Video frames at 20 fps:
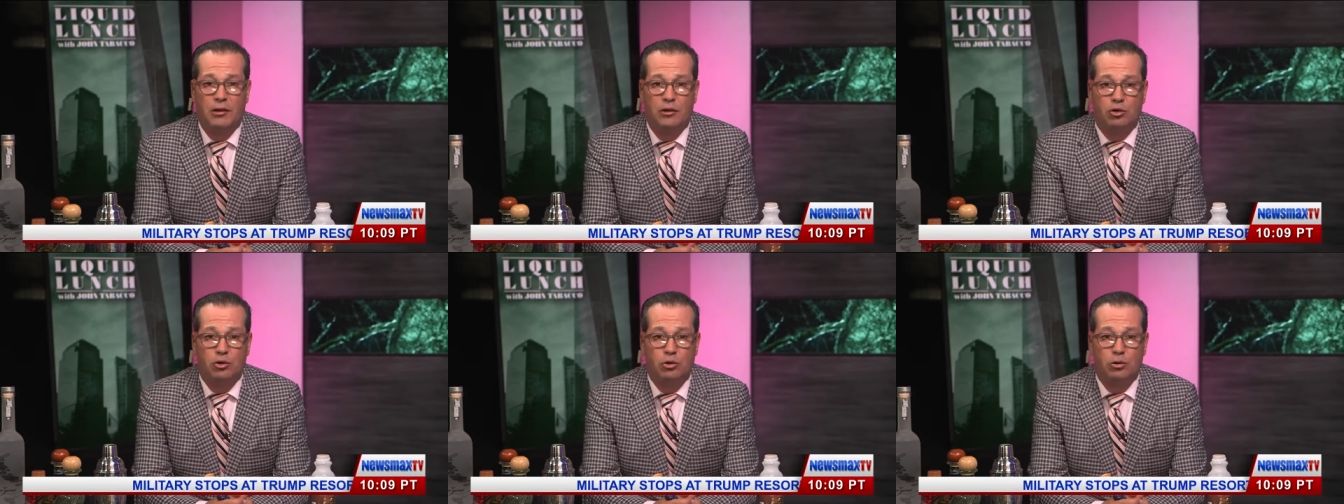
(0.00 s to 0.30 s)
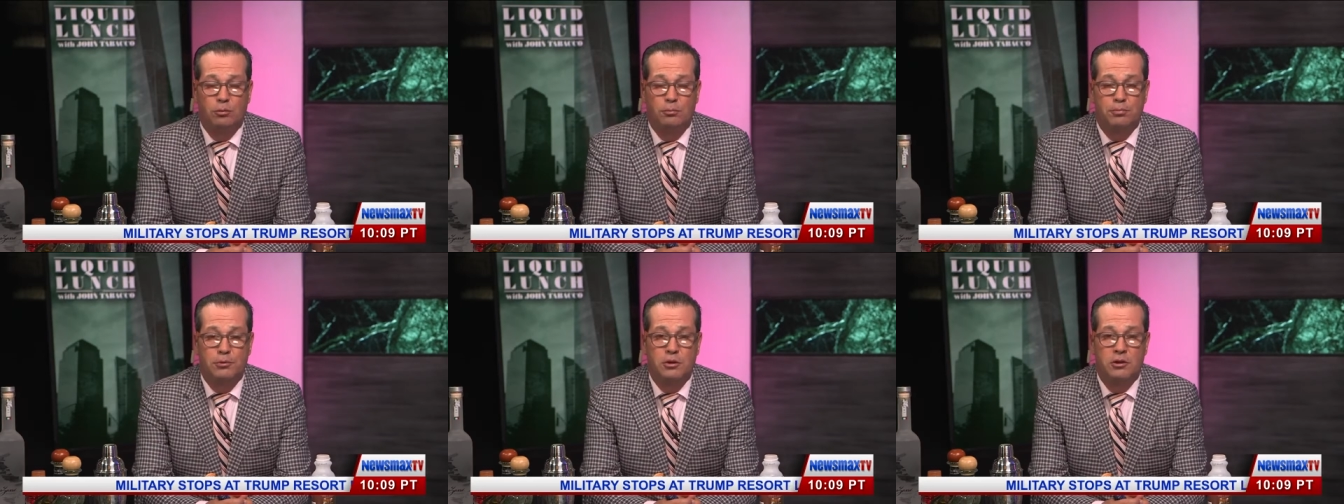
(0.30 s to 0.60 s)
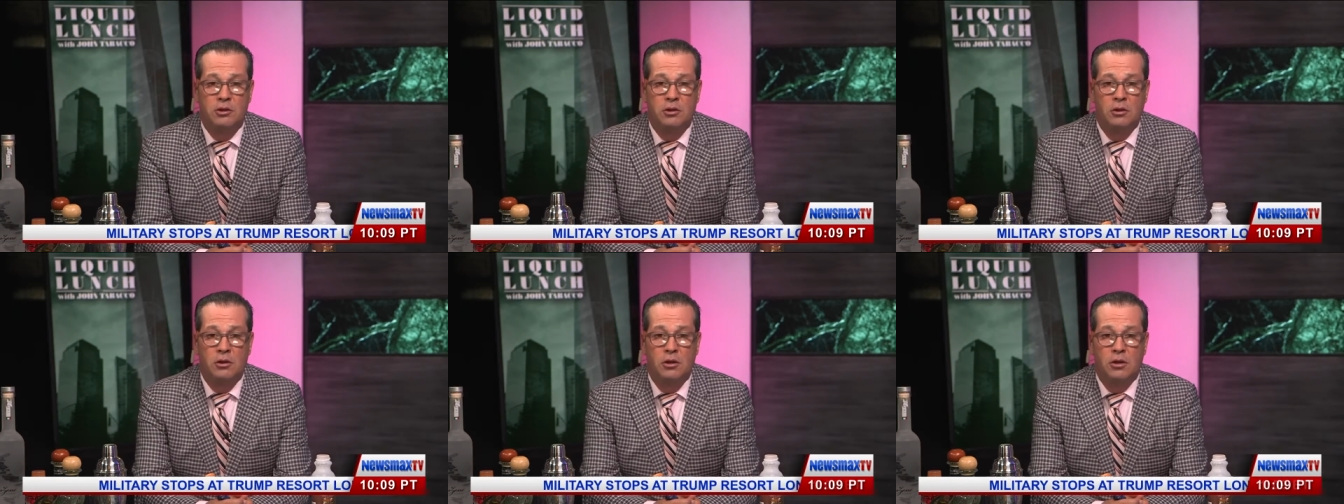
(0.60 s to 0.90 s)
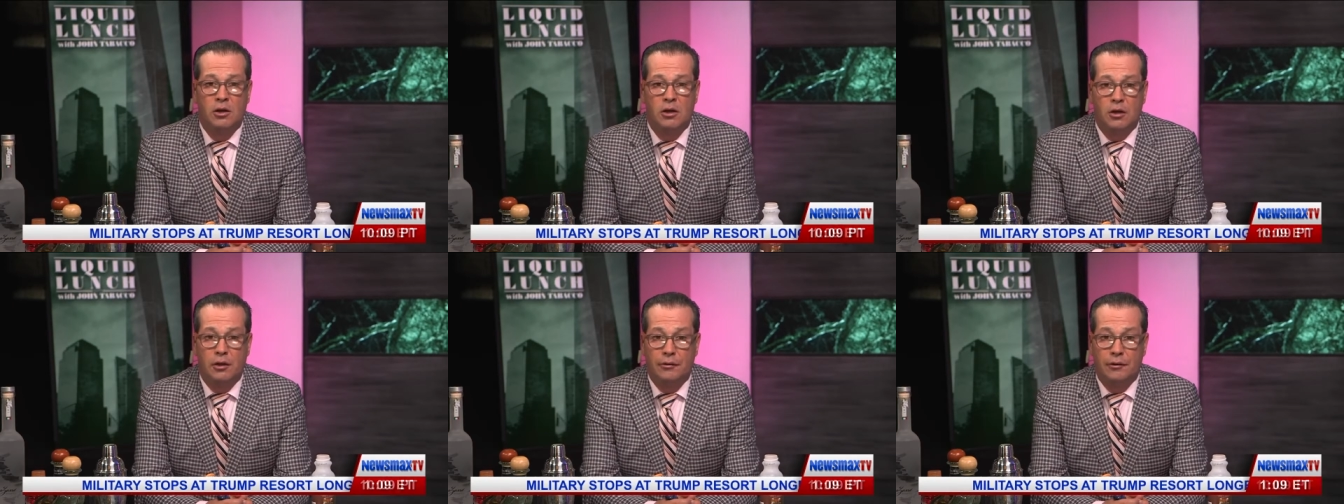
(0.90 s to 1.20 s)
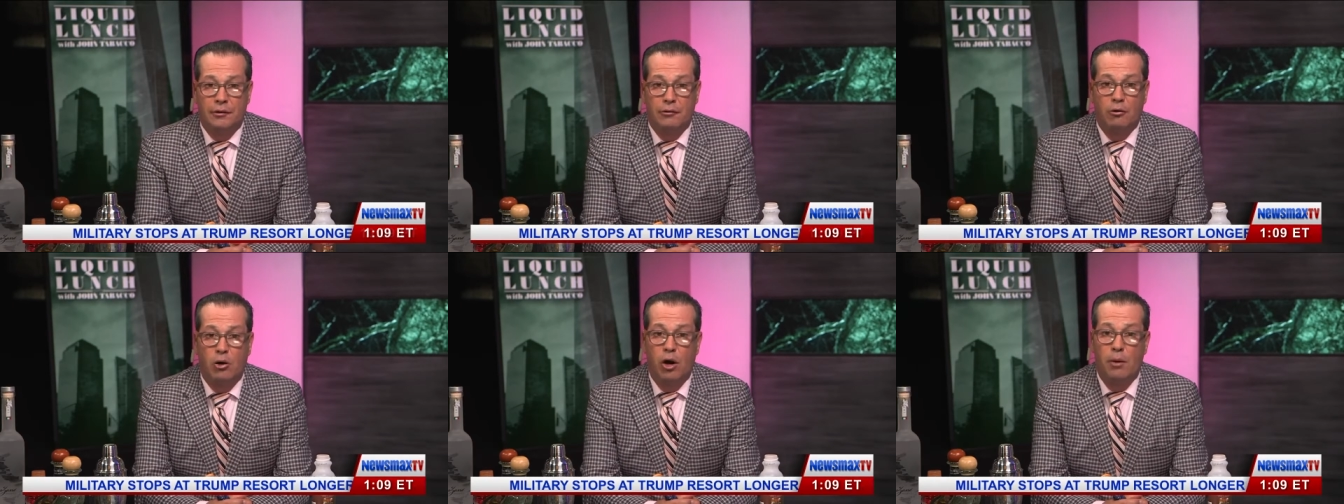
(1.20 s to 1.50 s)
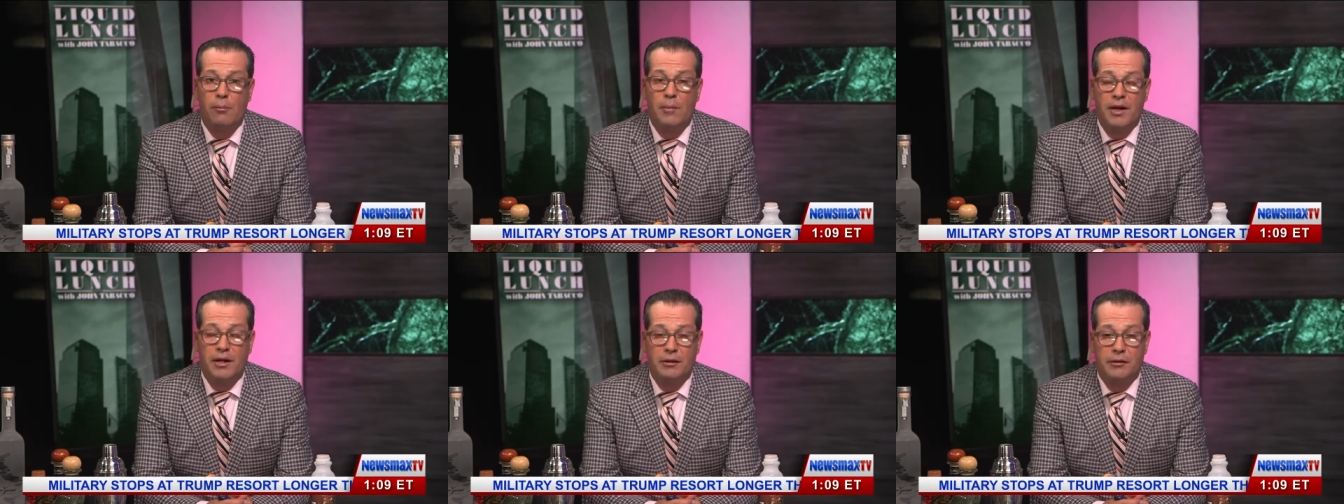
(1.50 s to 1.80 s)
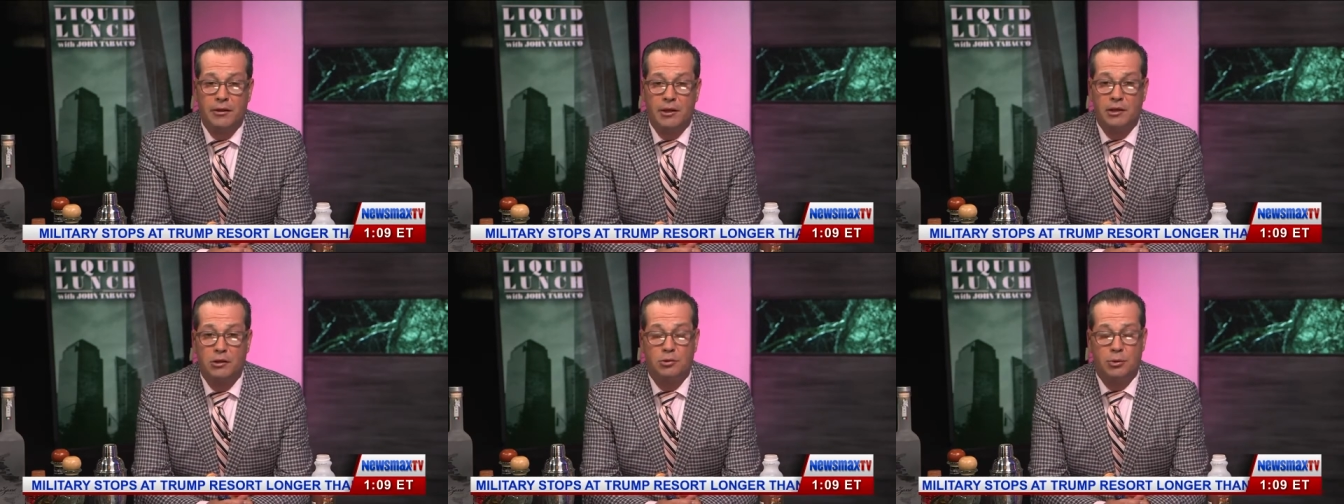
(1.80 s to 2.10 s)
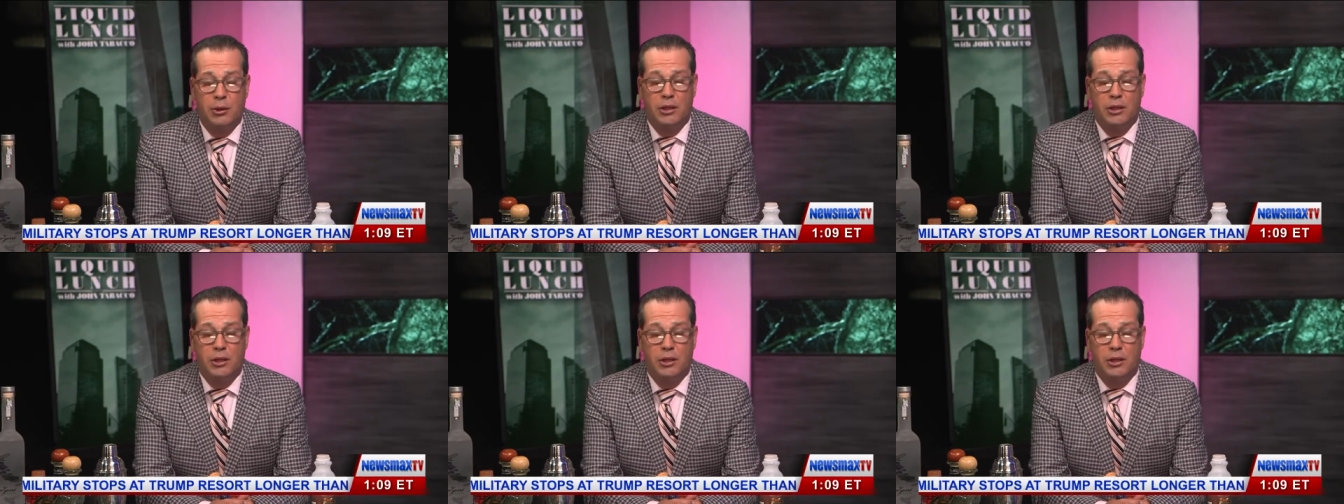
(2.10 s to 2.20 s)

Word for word: troops, uh, there are many things